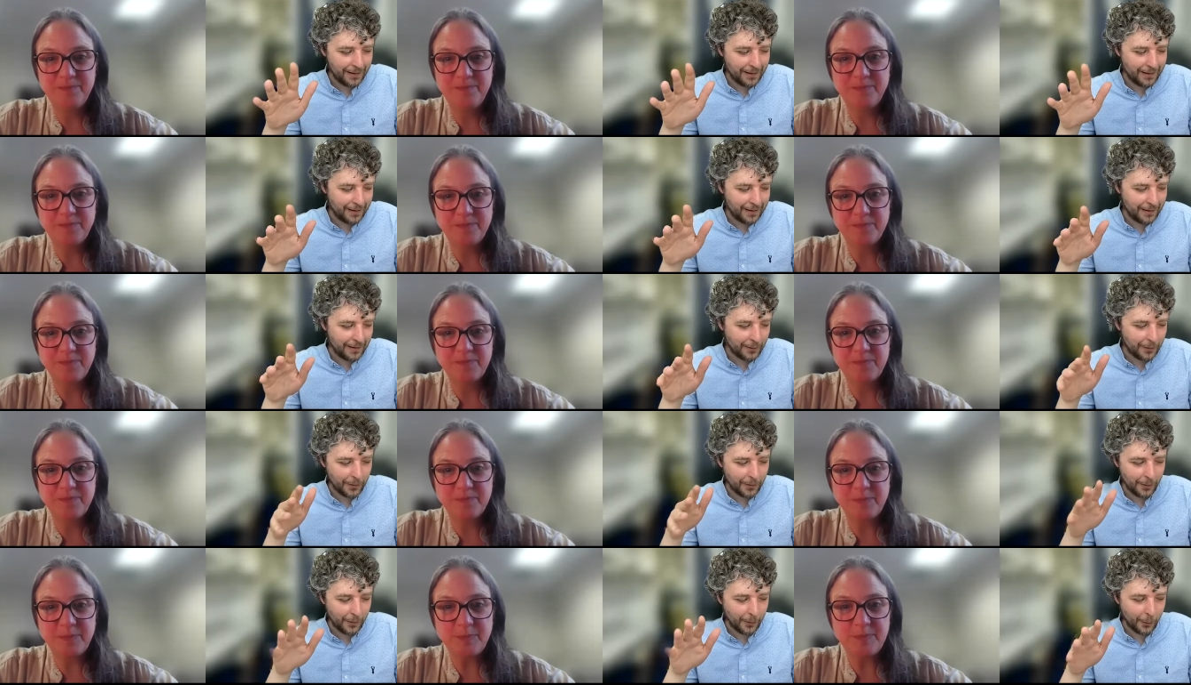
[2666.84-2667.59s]
Speaker 1: uh,
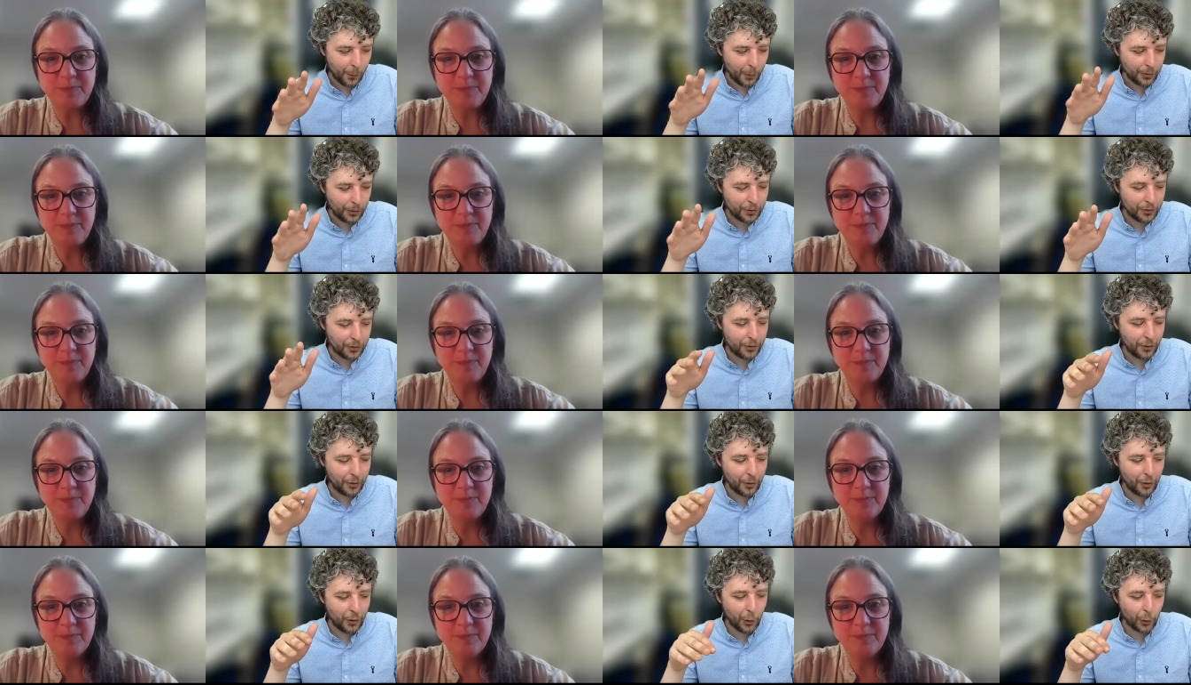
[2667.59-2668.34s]
was
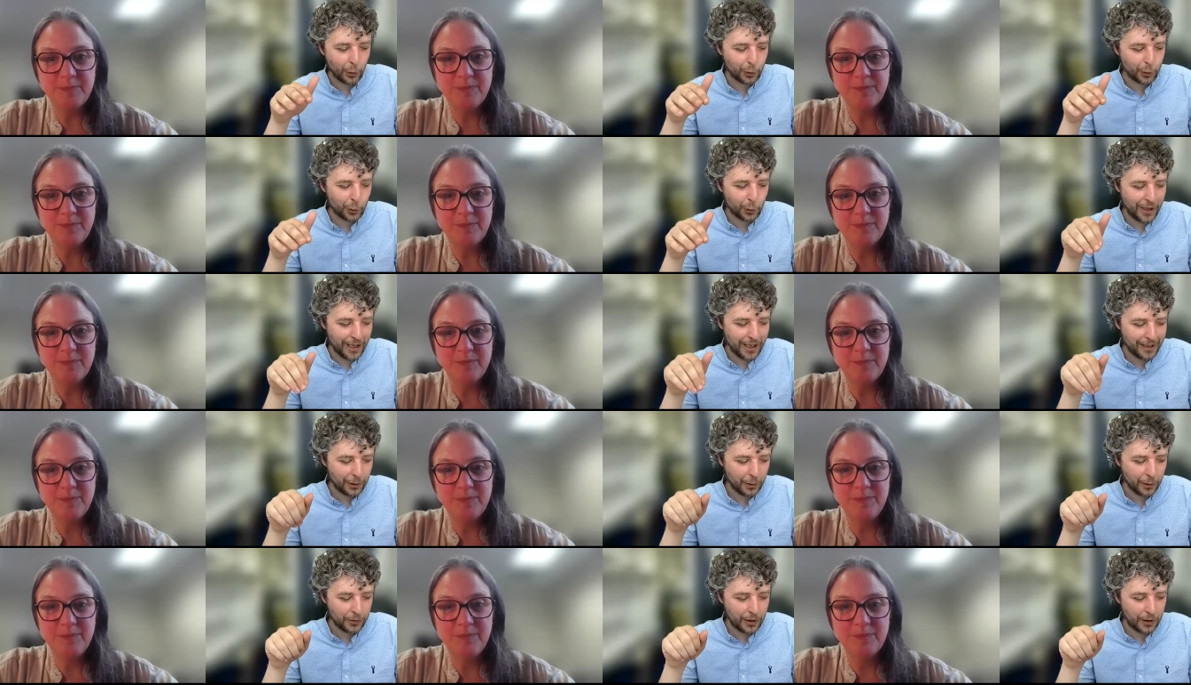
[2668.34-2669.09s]
close to the
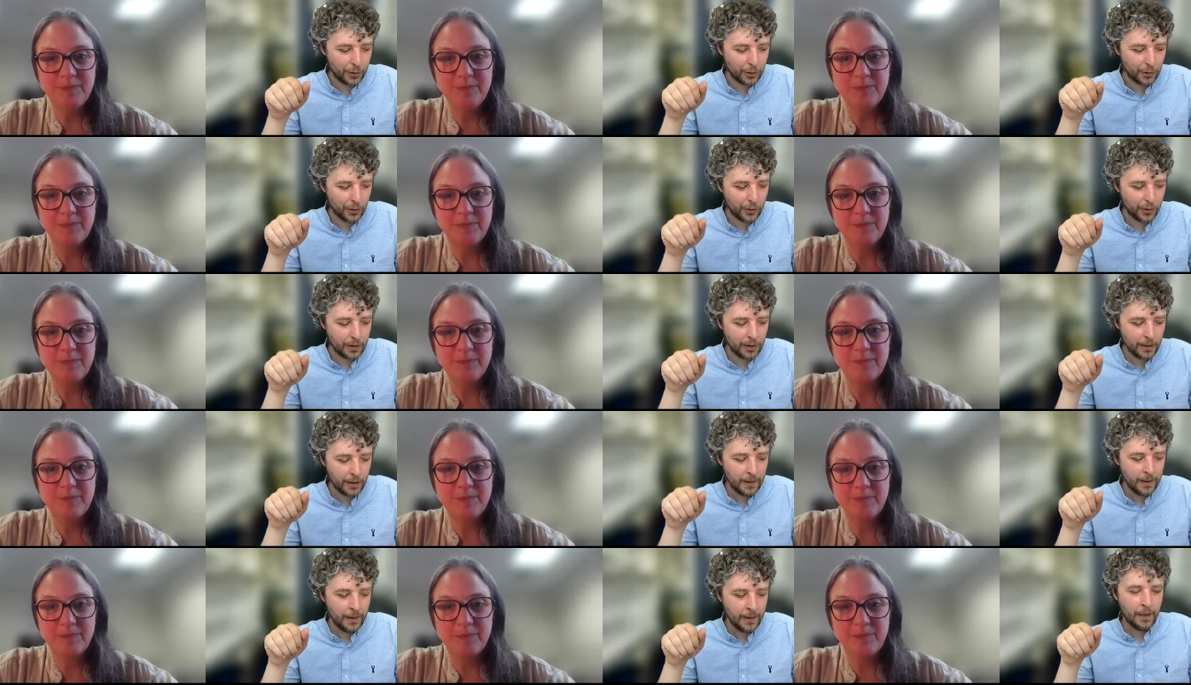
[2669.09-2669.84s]
end of the talk
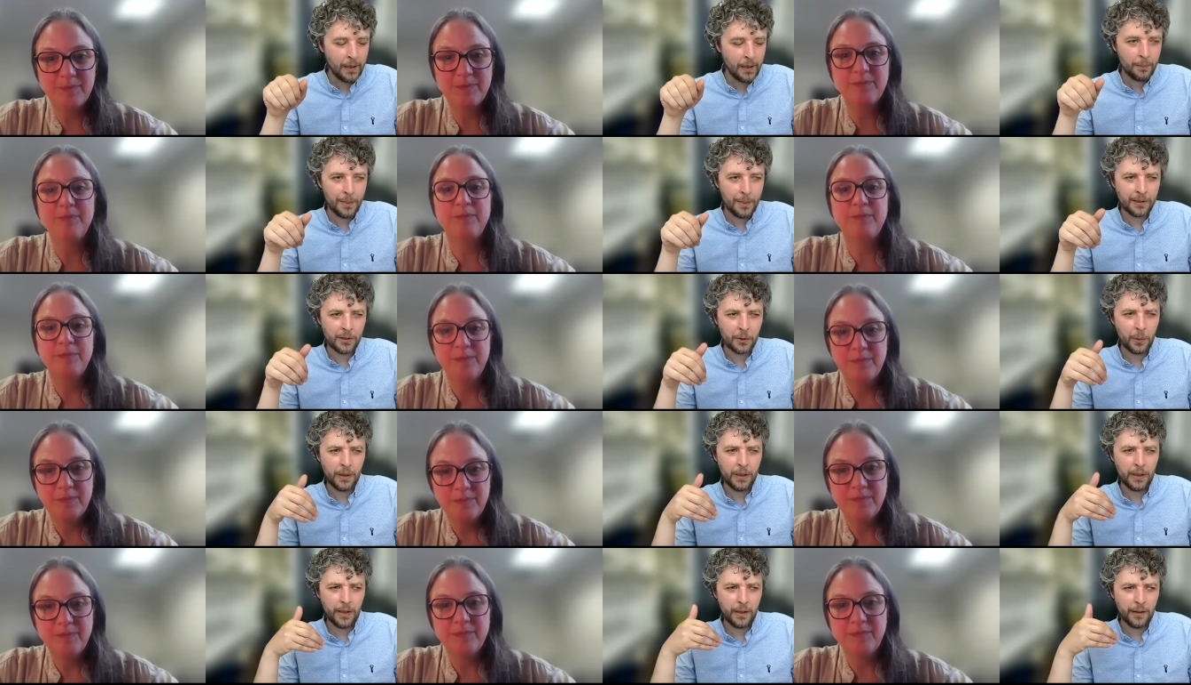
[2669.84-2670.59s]

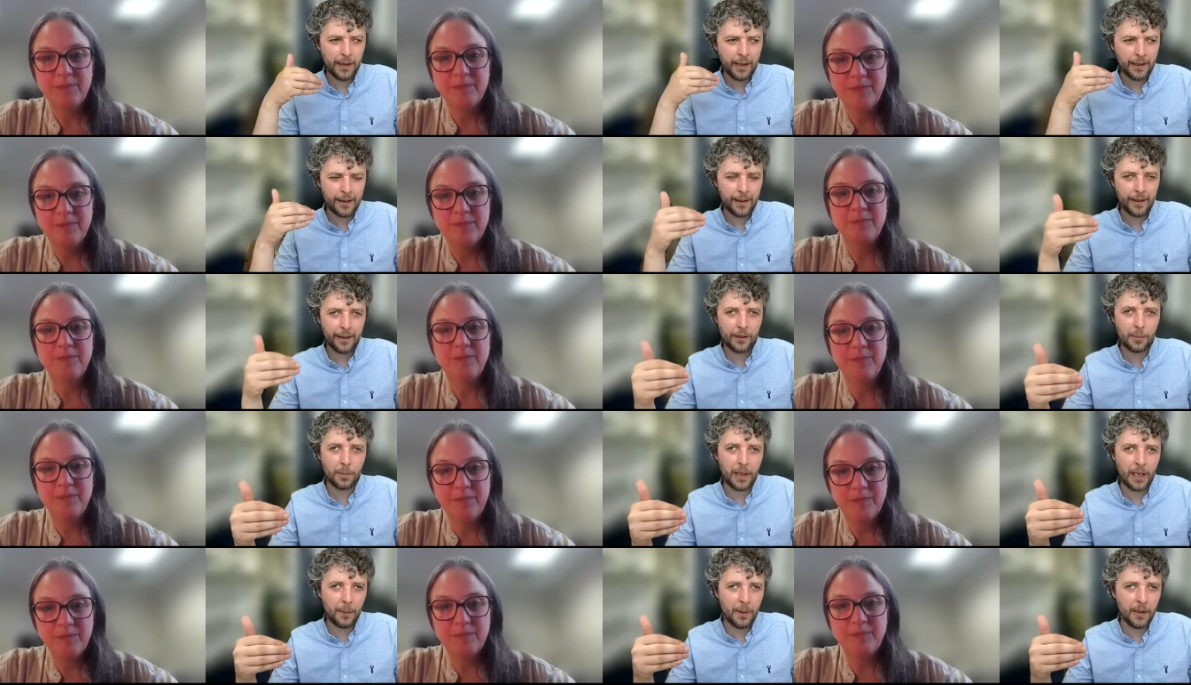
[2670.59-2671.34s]
basically we did another
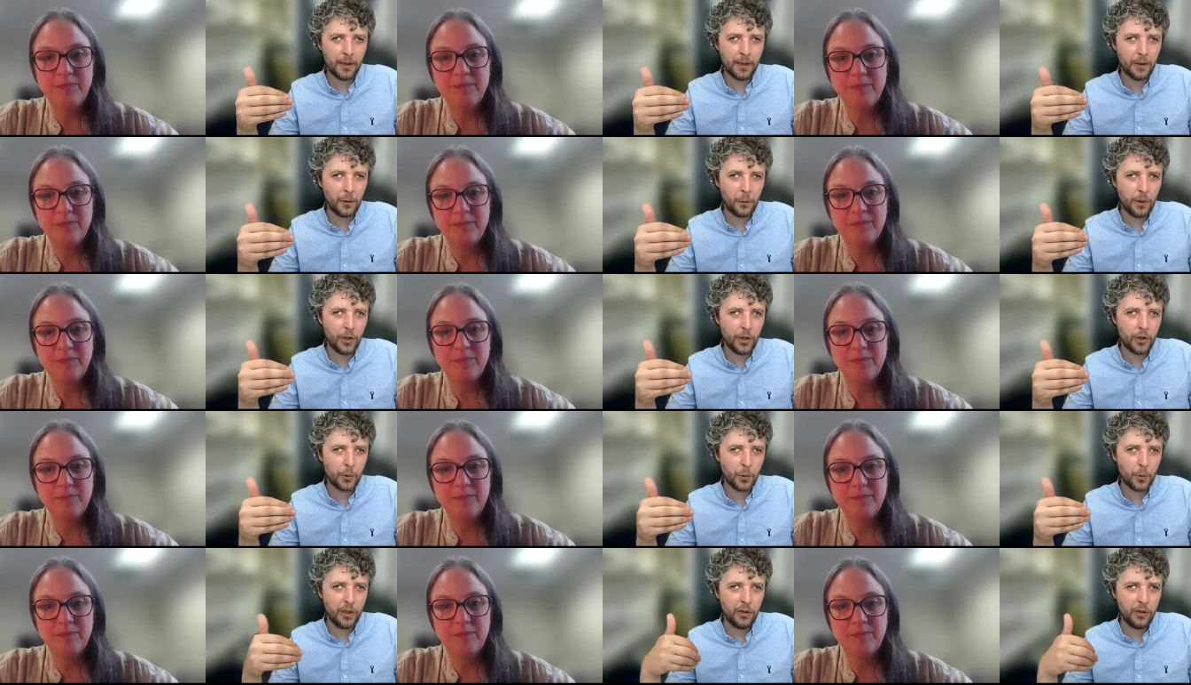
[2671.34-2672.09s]
experiment in
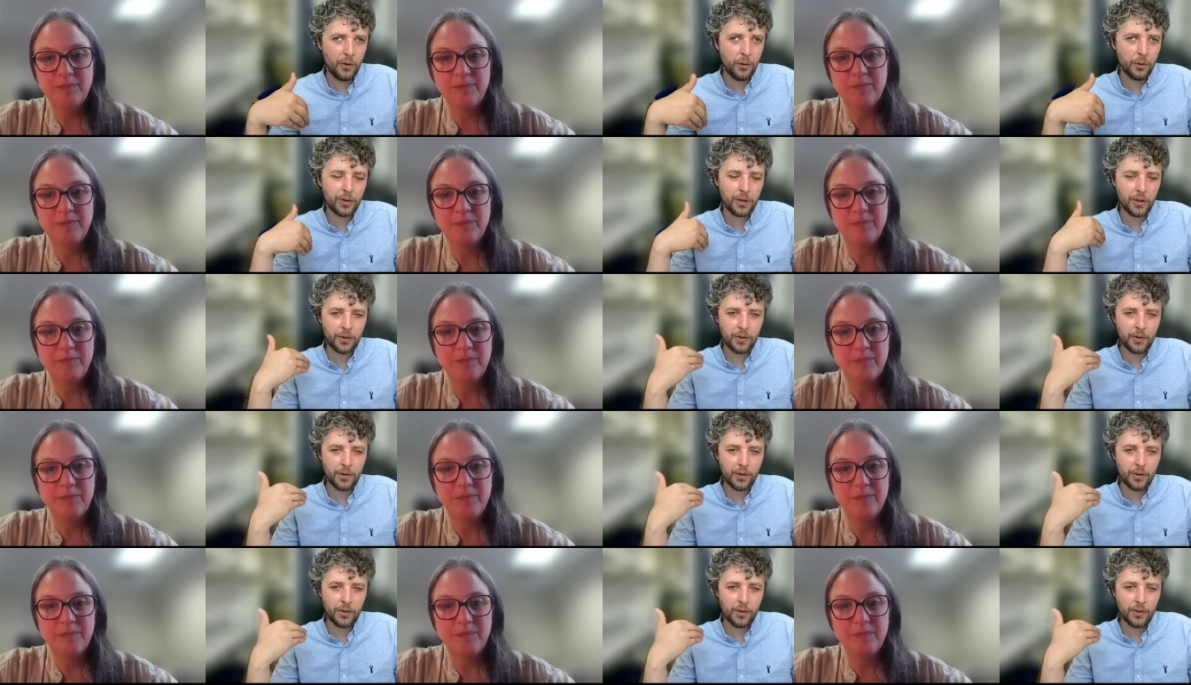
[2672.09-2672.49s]
which we induce